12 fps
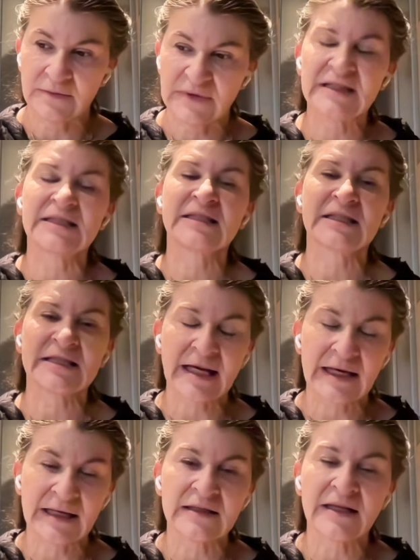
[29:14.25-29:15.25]

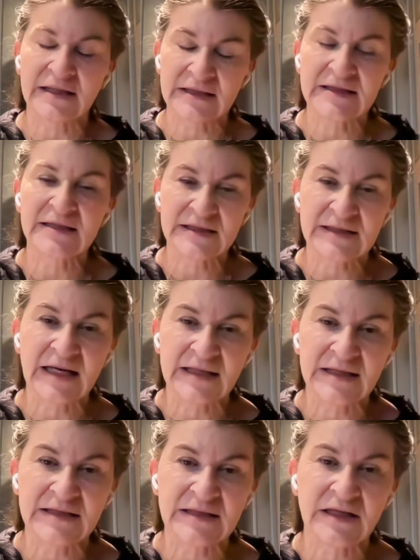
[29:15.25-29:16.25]
sustained, that it
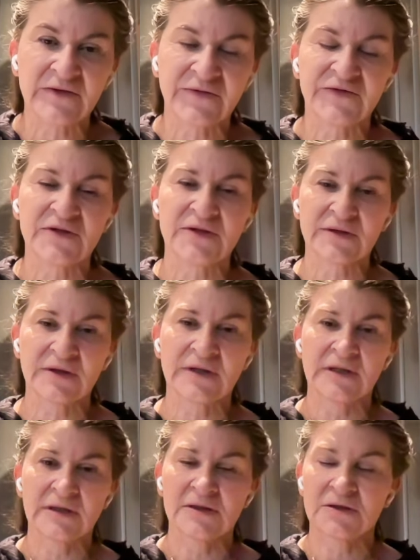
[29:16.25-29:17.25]
sustained itself for
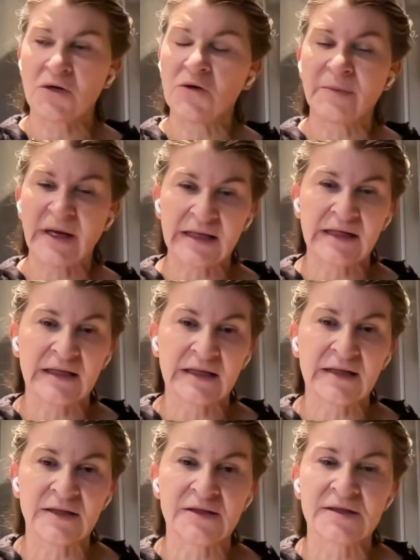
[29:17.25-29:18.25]
so many
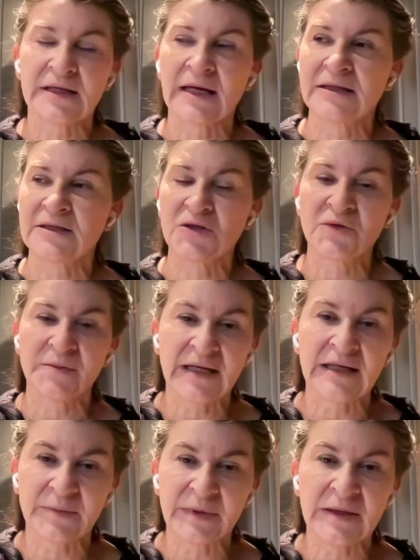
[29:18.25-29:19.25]
years, and so
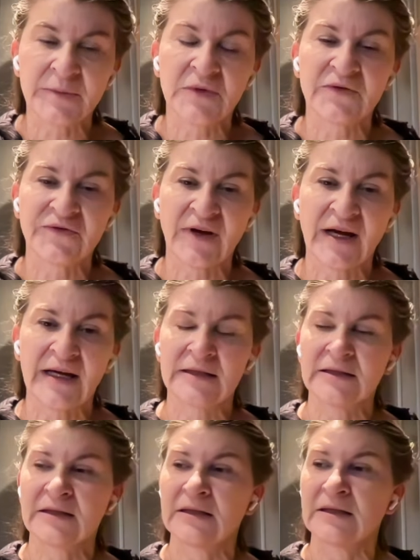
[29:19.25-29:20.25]
many people
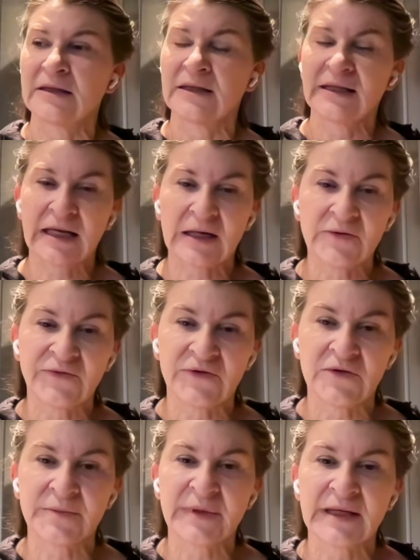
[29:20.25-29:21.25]
find it
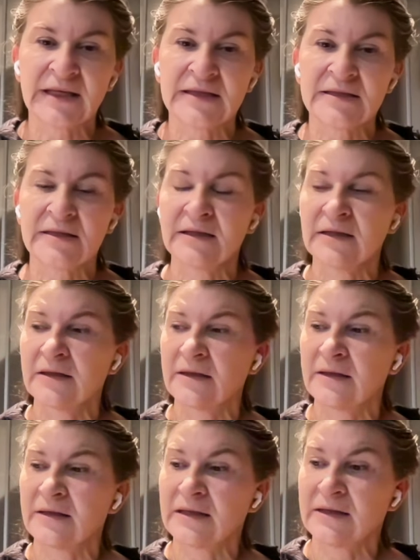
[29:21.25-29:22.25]
helpful because
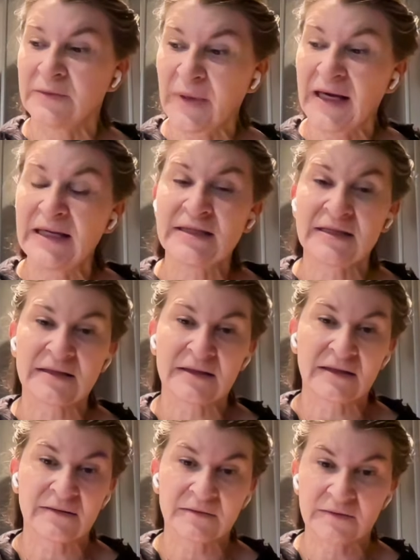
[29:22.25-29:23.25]
the
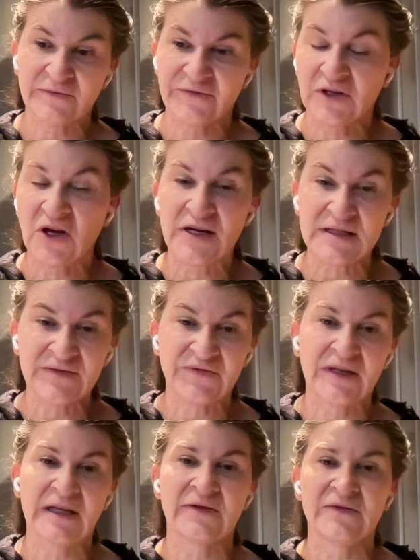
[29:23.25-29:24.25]
basic
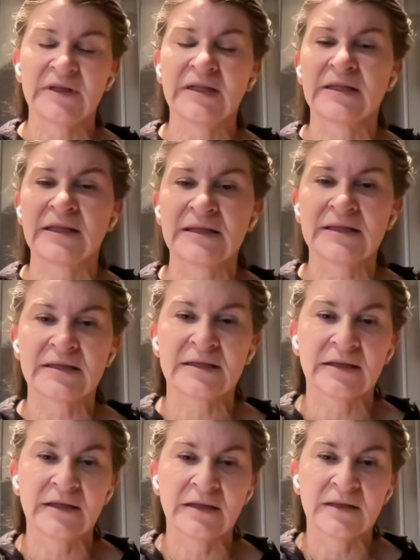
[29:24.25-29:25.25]
philosophy of it is
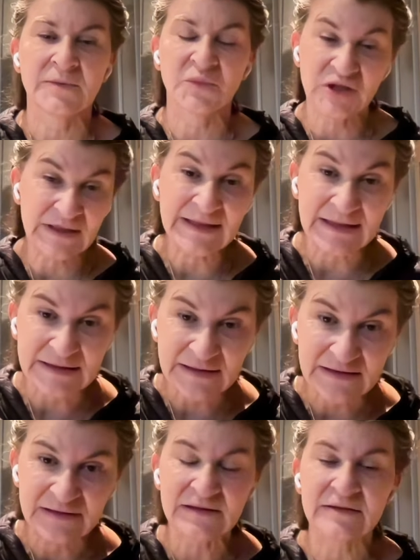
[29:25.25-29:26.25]

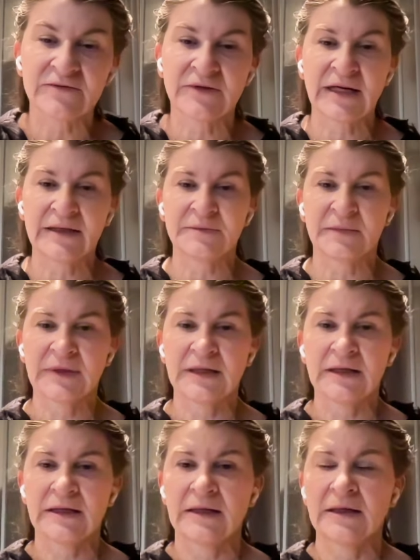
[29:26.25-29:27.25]
brilliant, right?
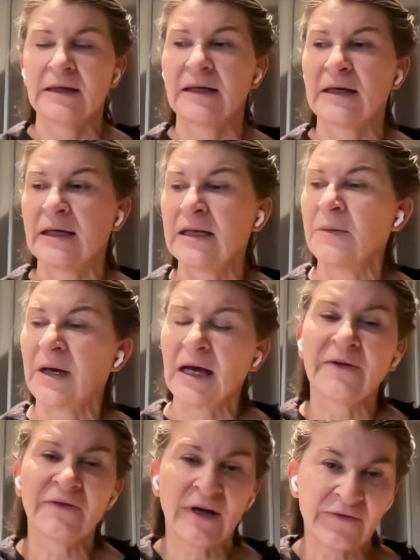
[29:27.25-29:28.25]
Mm -hmm. Anyway,
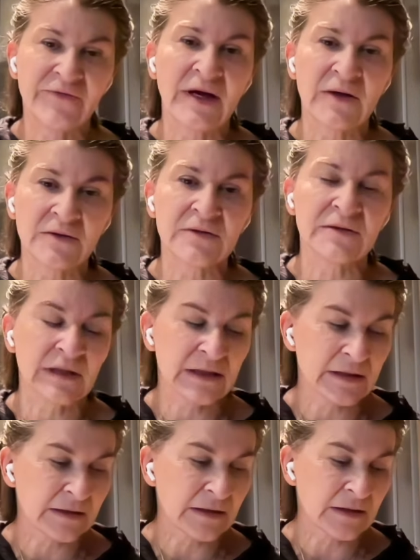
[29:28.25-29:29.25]
I've, I've found
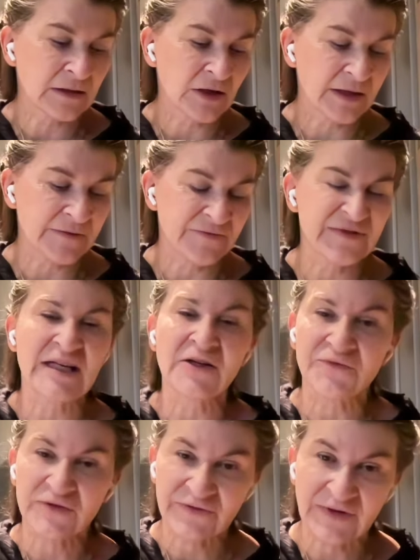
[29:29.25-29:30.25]
uh, a lot of
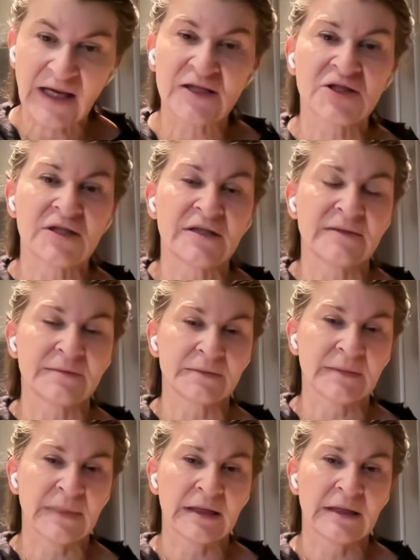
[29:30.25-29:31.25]
self reflection.
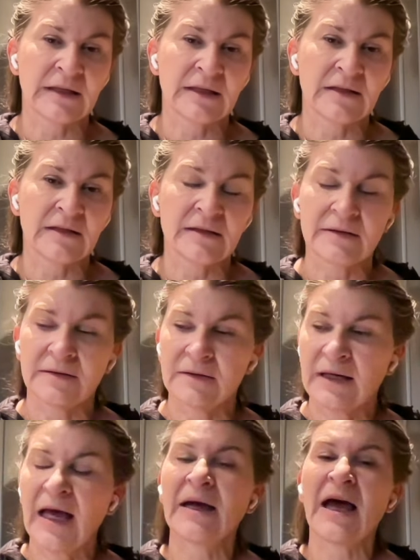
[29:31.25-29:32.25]

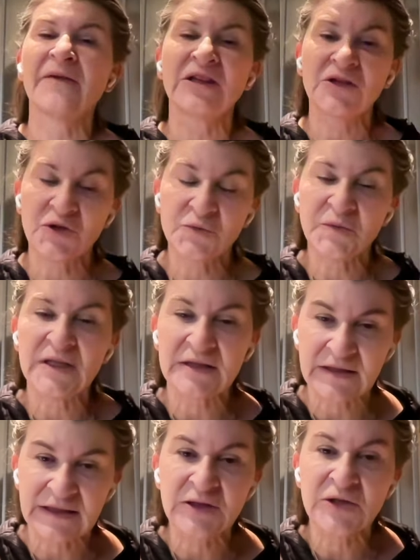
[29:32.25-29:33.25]
H having the humil
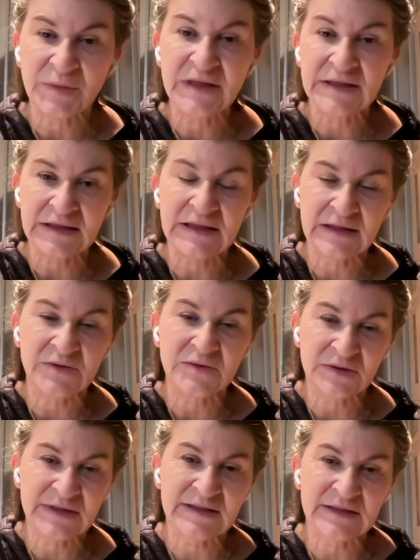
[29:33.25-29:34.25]
humility to
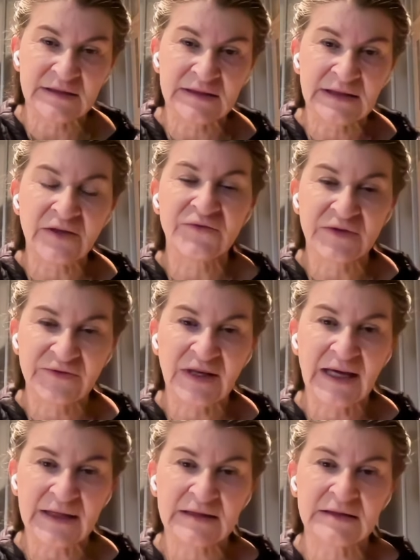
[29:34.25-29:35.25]
self
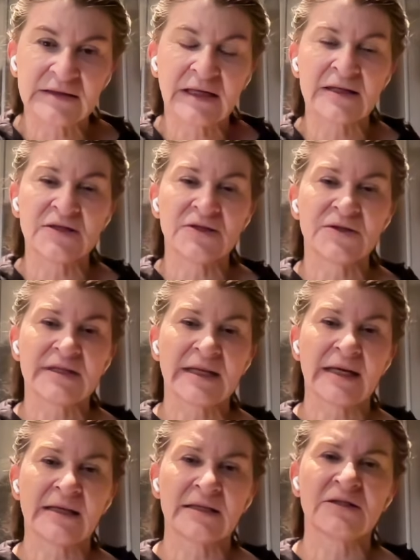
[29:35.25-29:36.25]
reflect, as you
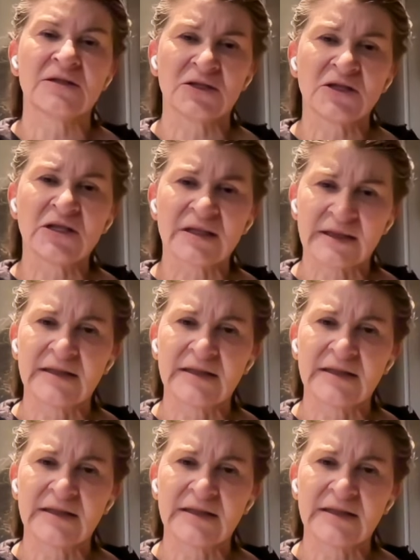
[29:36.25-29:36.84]
said, to look